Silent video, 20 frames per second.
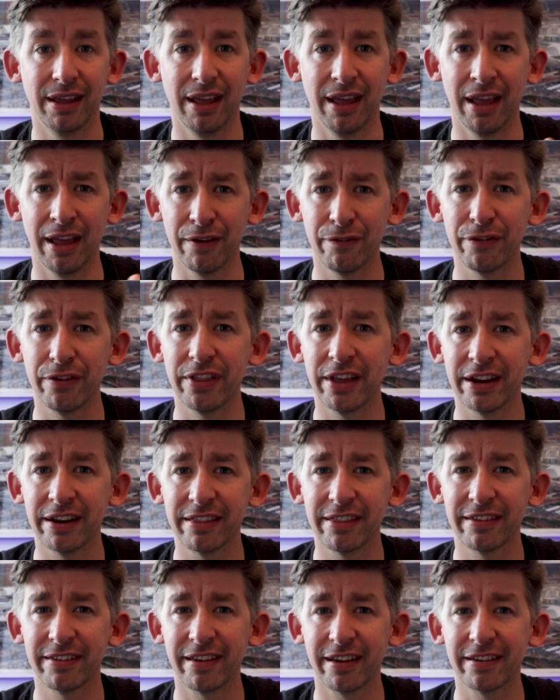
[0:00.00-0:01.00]
If at the end
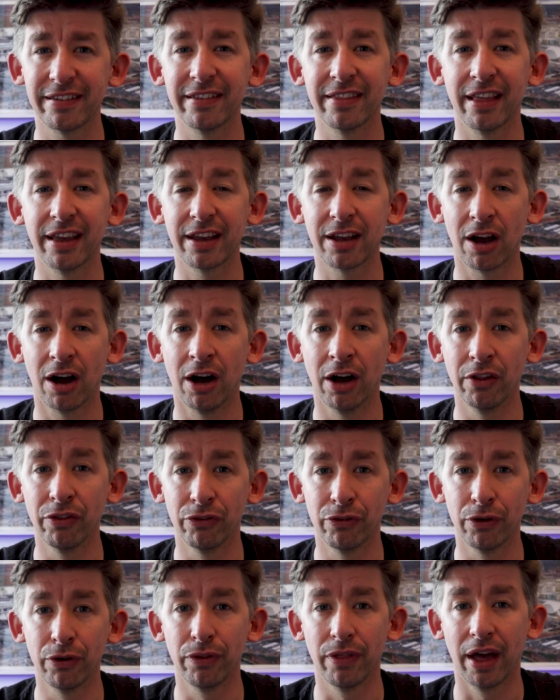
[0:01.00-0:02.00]
of the session they
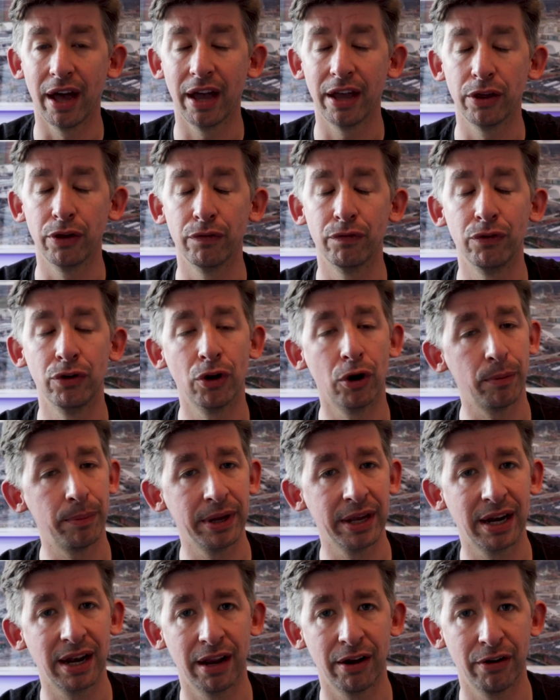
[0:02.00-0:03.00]
can't do that, you've not
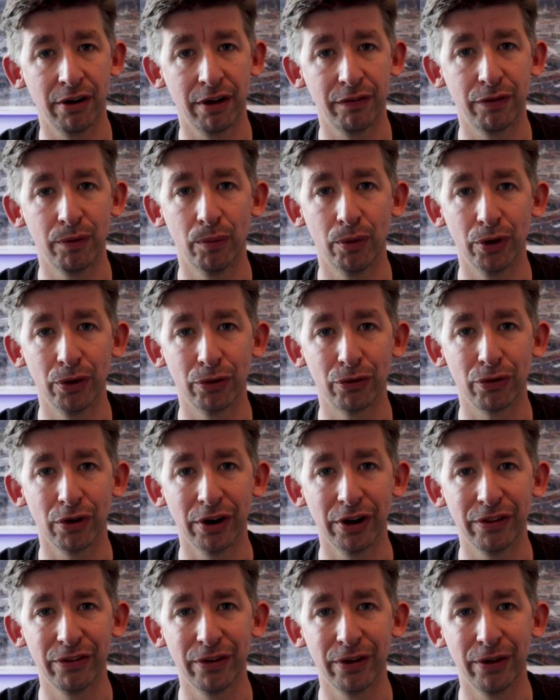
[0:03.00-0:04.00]
been clear enough in what you're
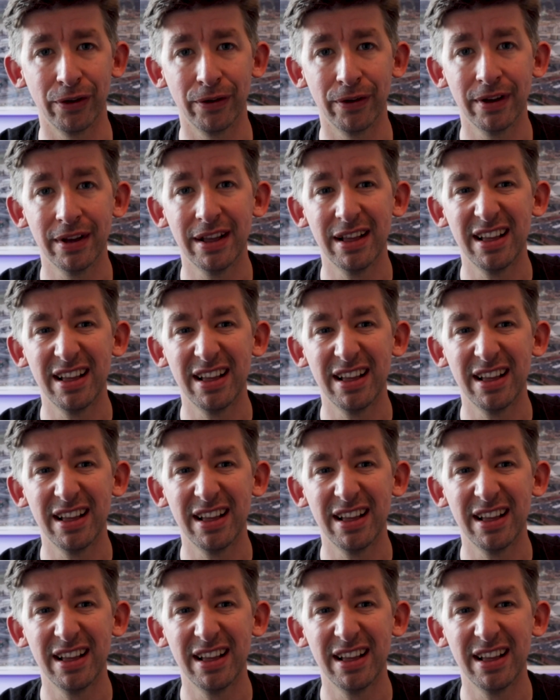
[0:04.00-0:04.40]
trying to do,